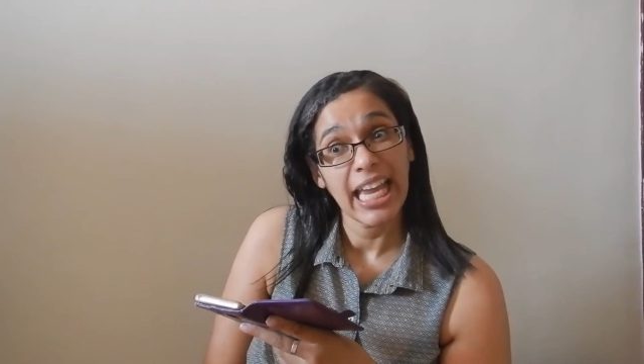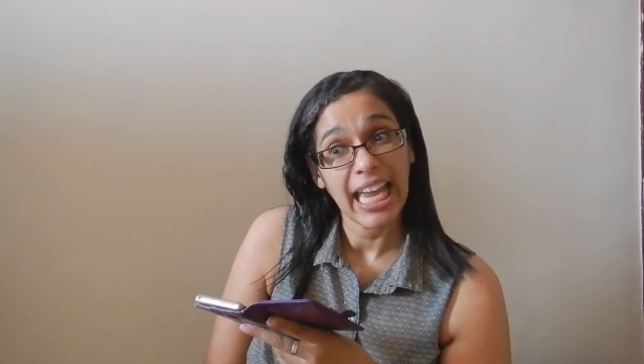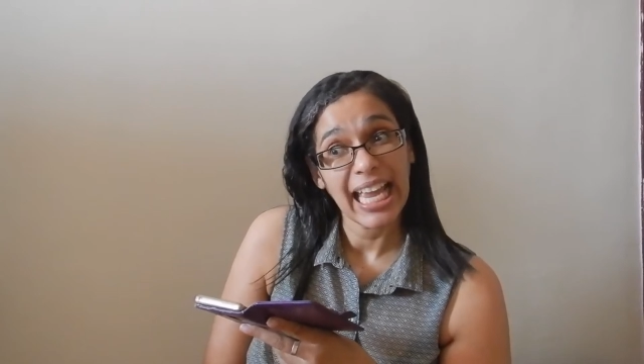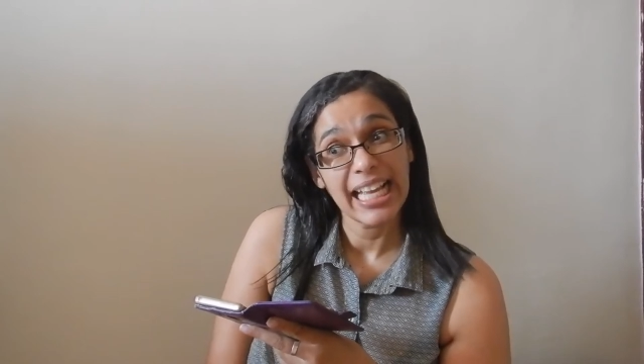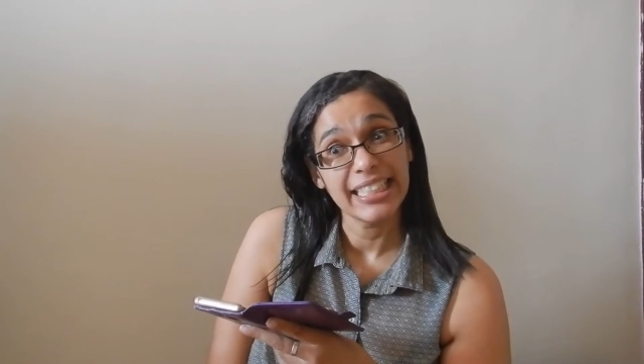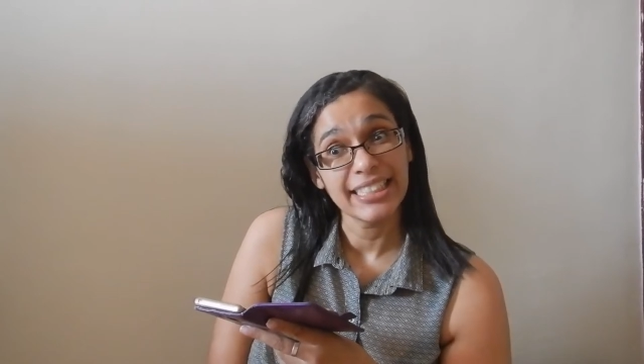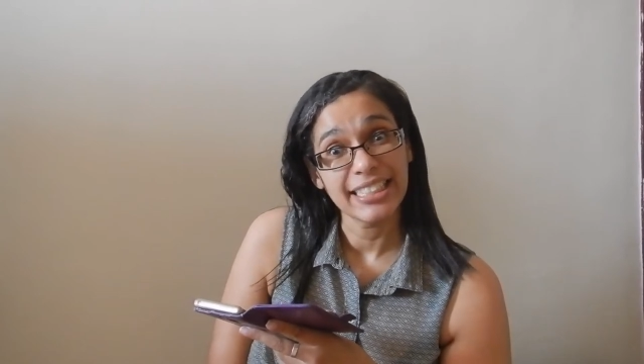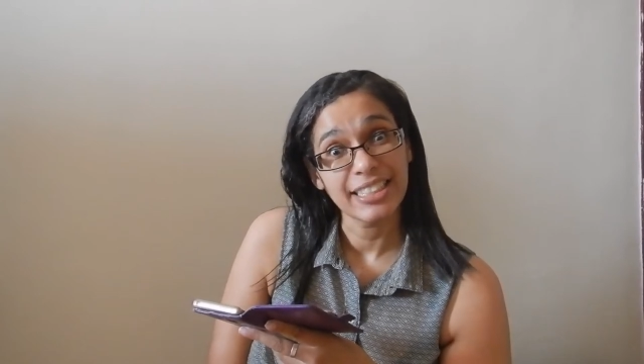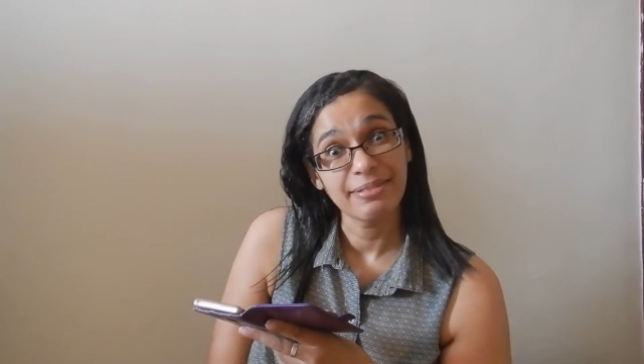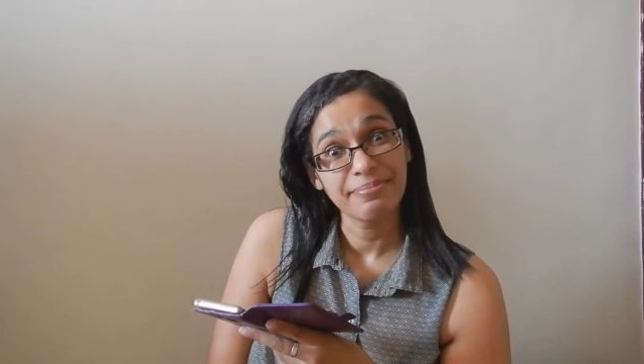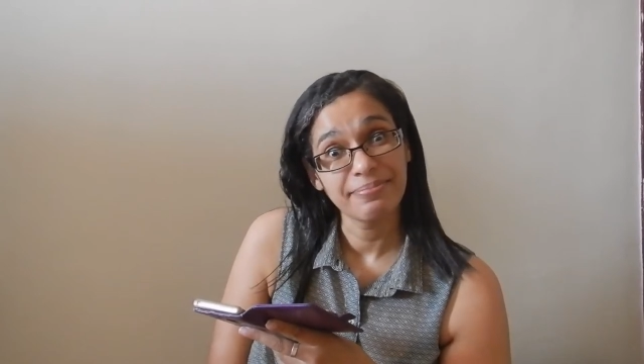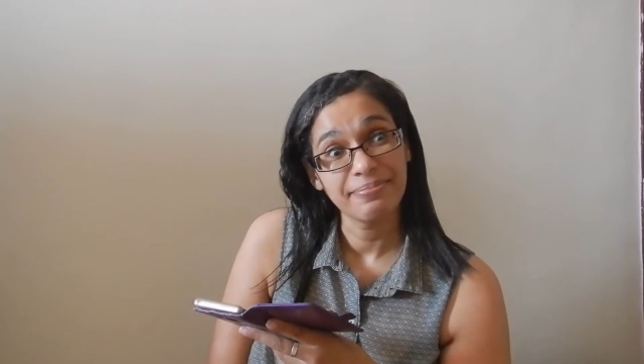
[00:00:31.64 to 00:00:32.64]
and
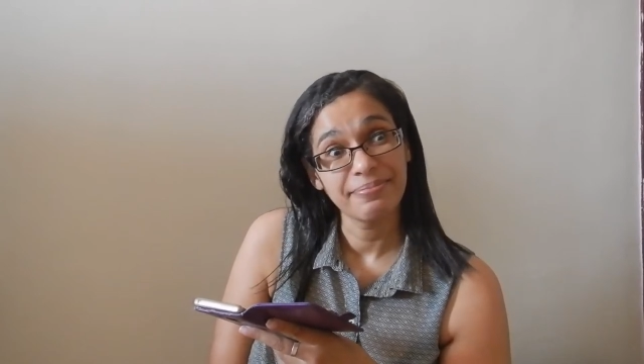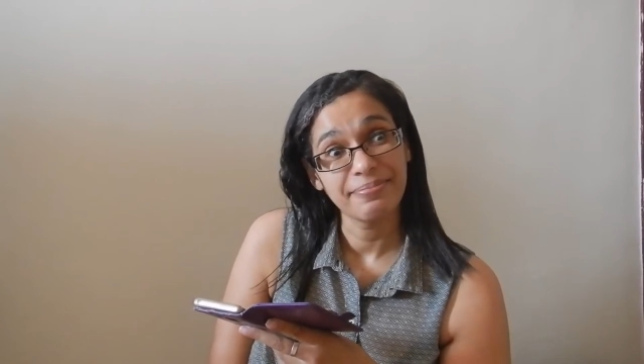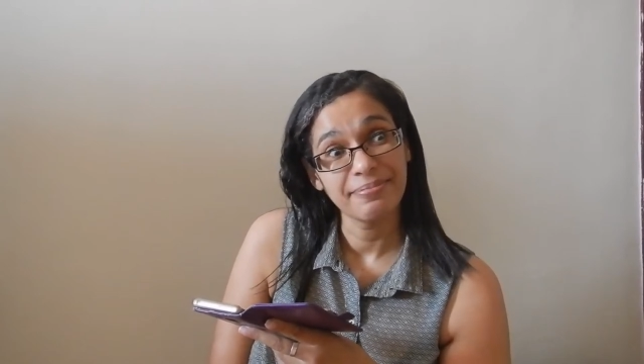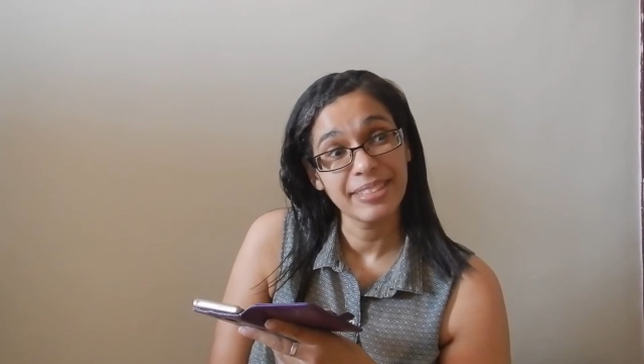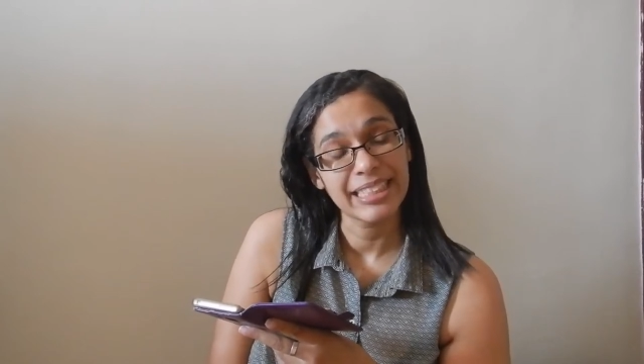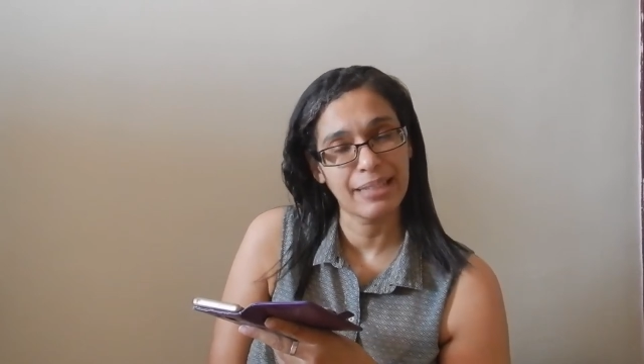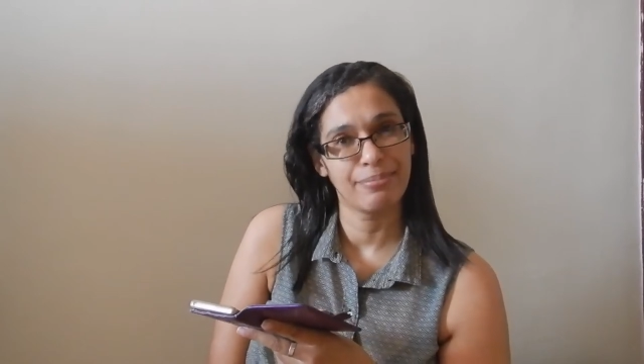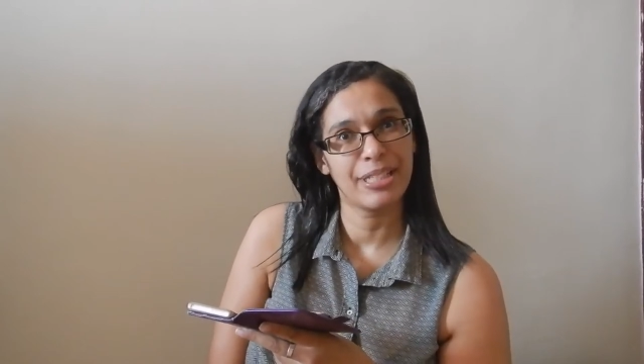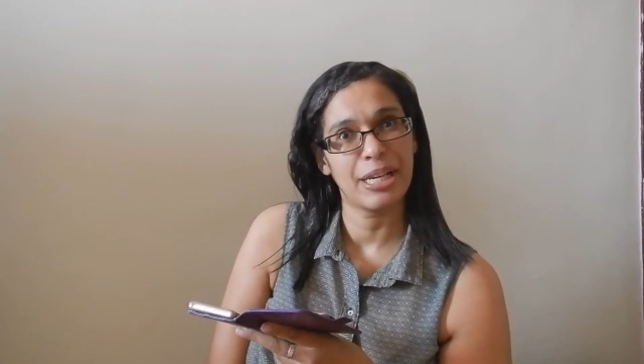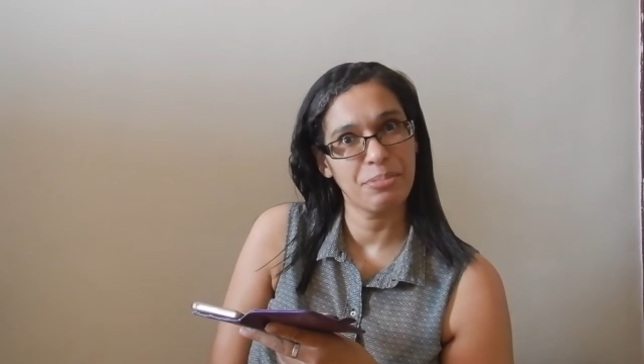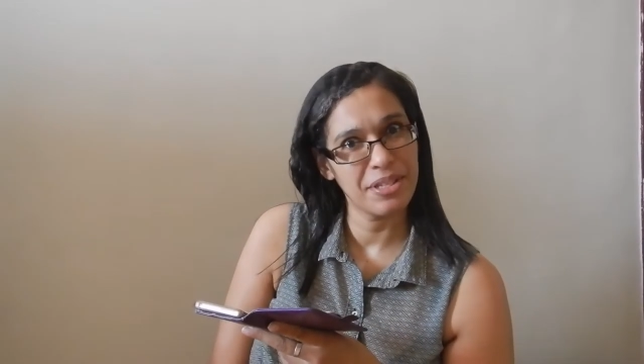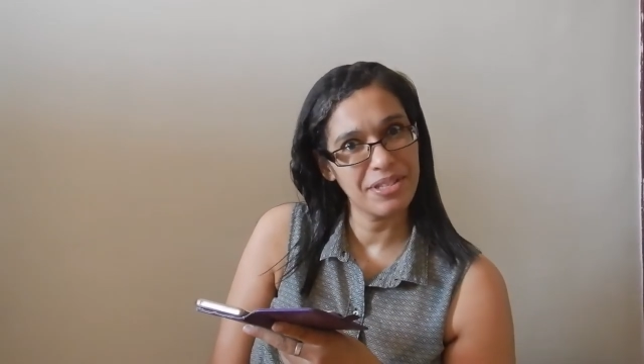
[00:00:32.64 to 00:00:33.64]

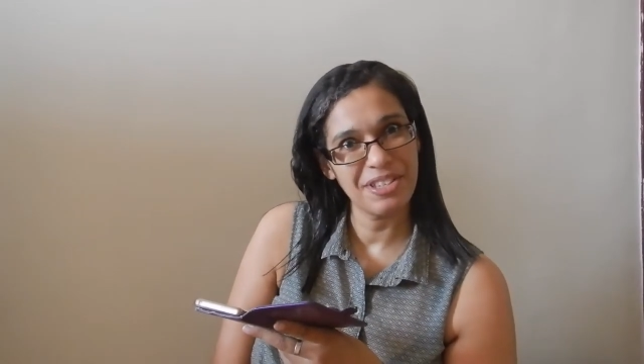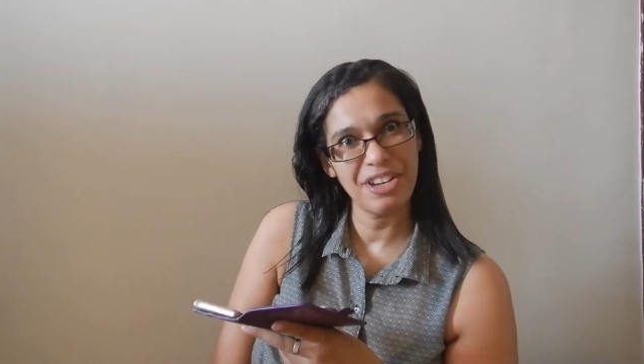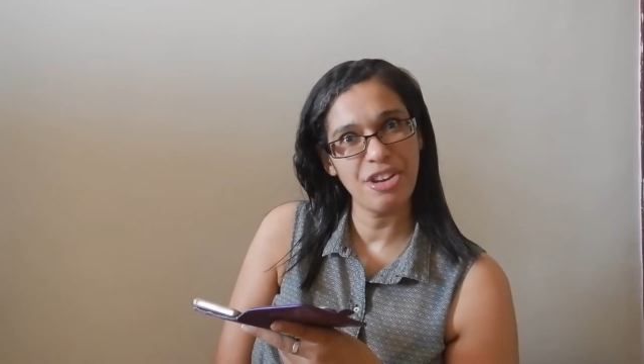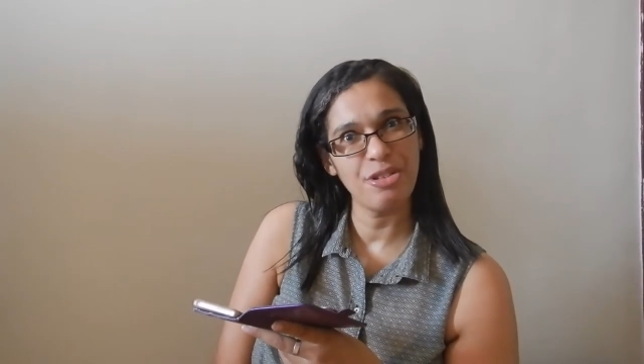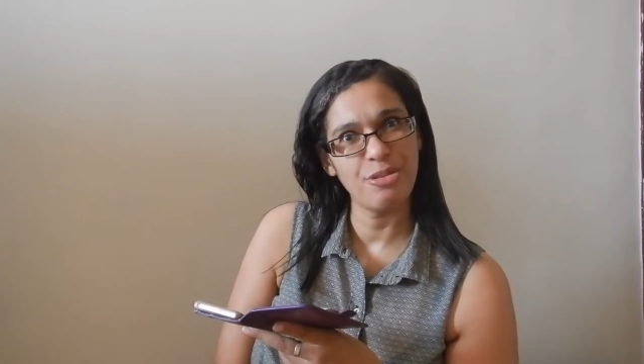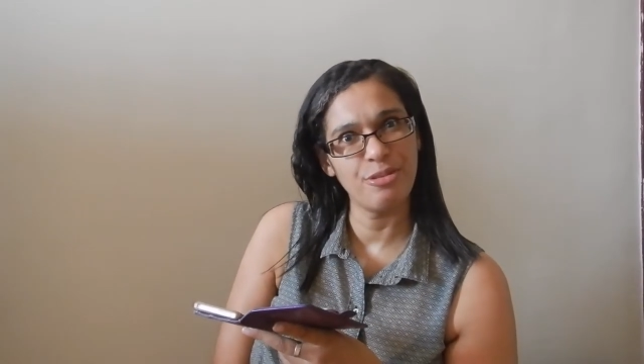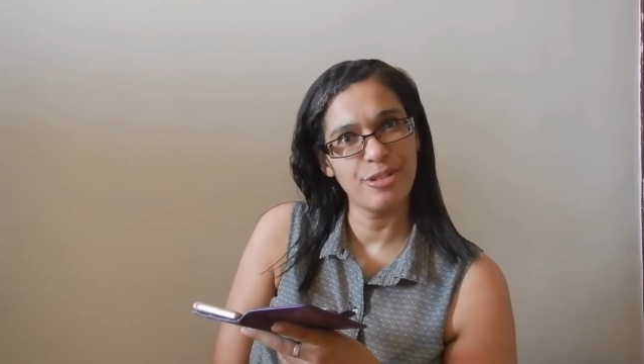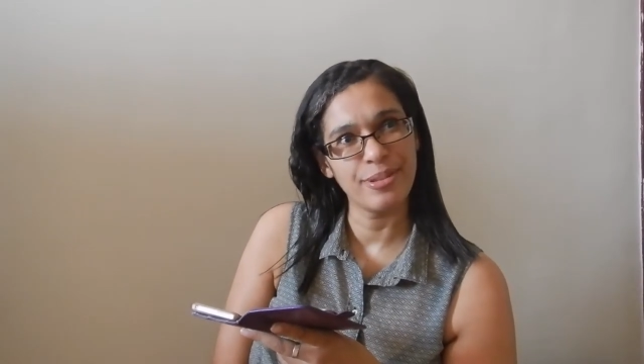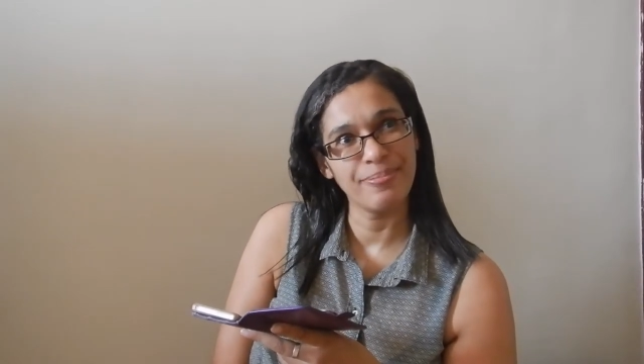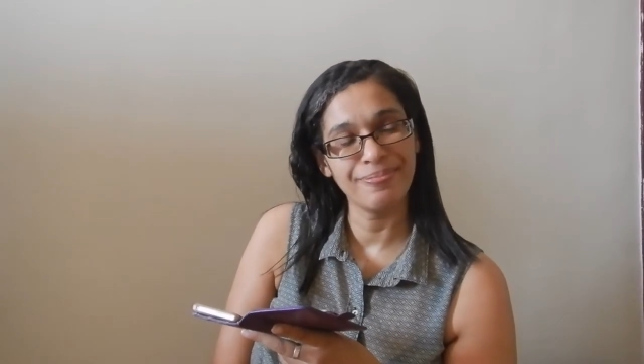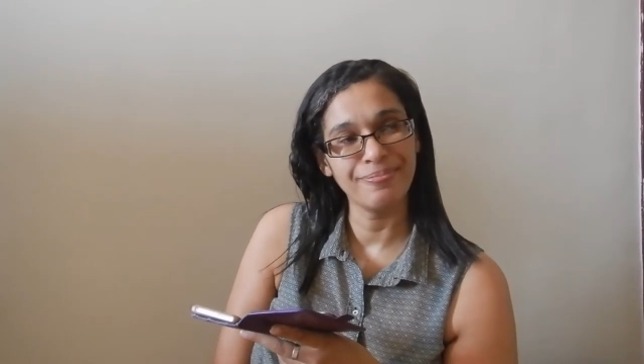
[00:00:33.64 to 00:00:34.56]
sometimes it's news.